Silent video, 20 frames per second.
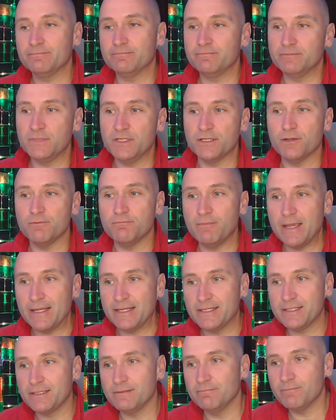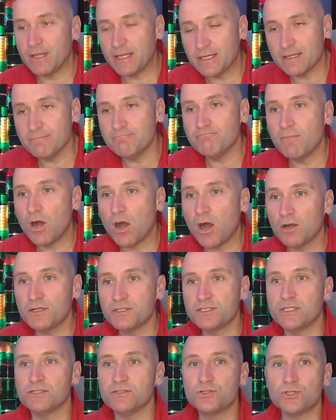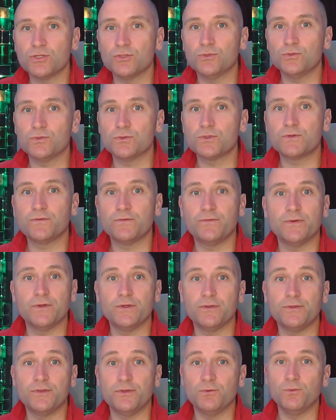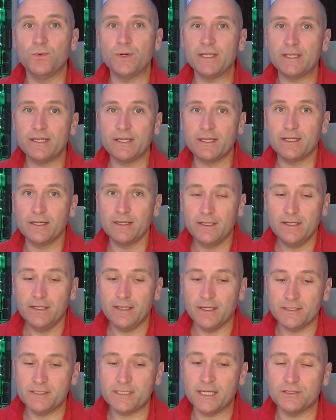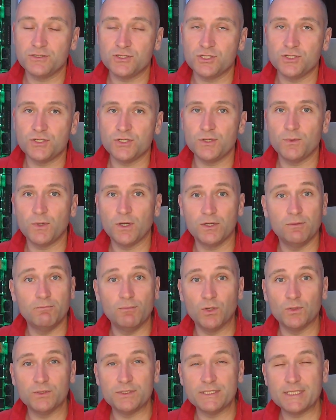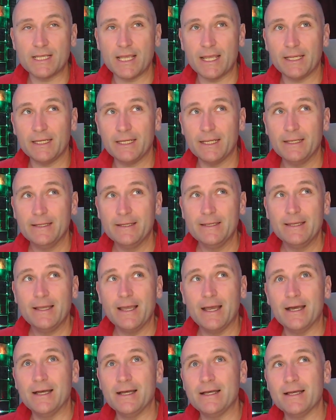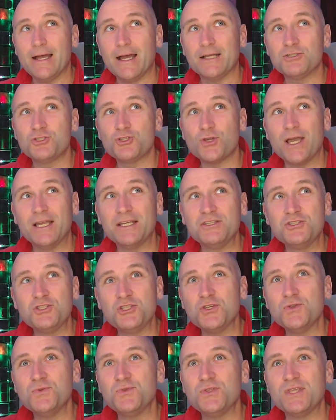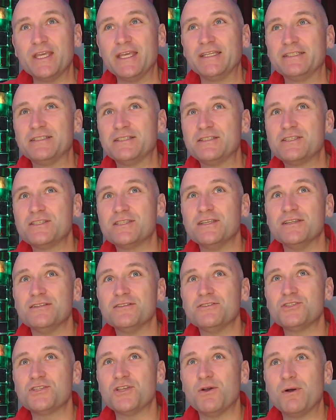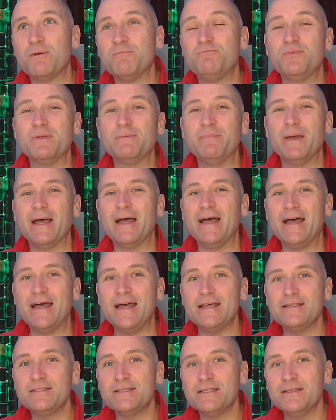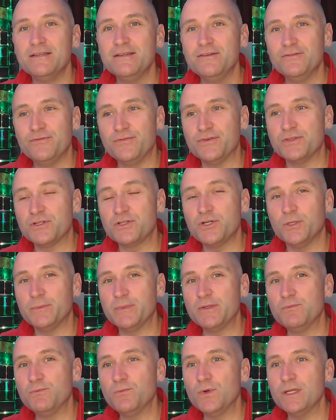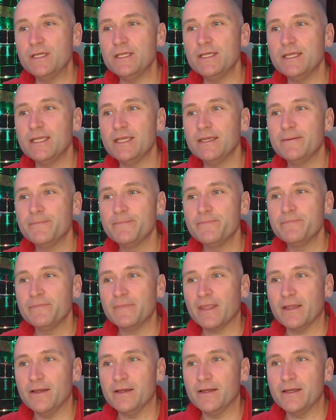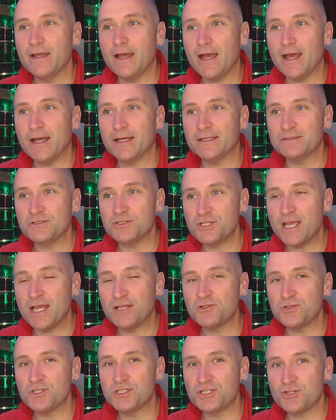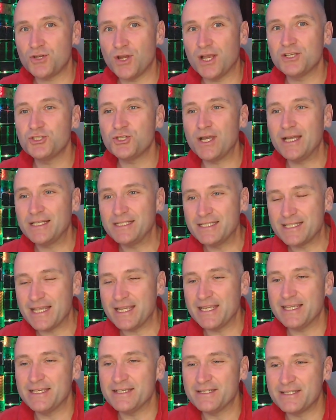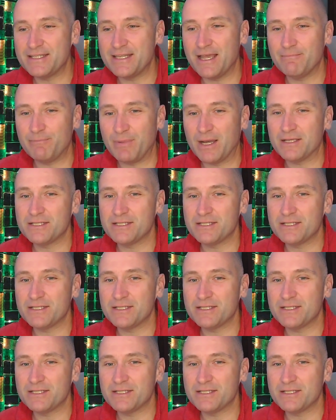Making marketing tools for the week, I tend to do on a Monday, and try and do things that so I'm prepared for the coming week, and try and take it step by